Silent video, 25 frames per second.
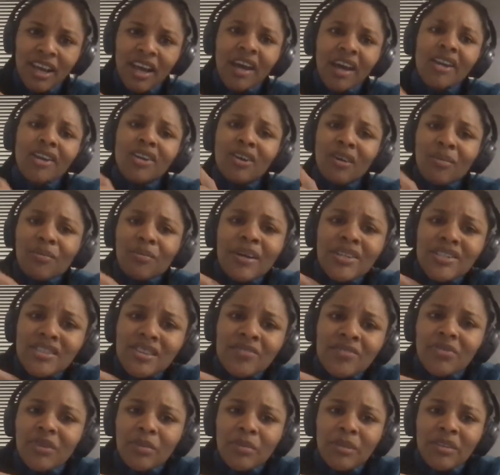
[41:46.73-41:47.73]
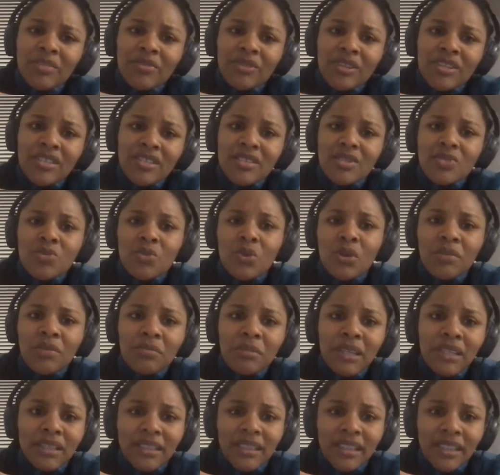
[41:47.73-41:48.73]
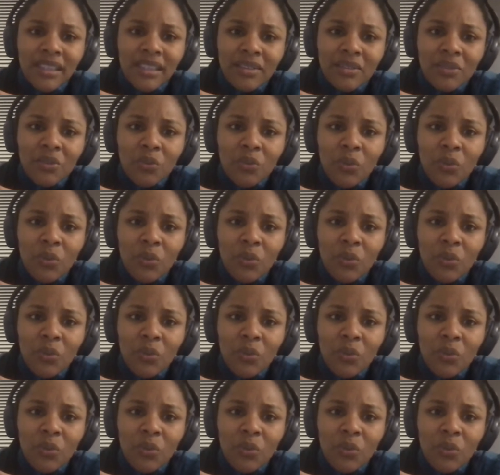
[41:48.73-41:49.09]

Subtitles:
A low budget film in France is 1 million.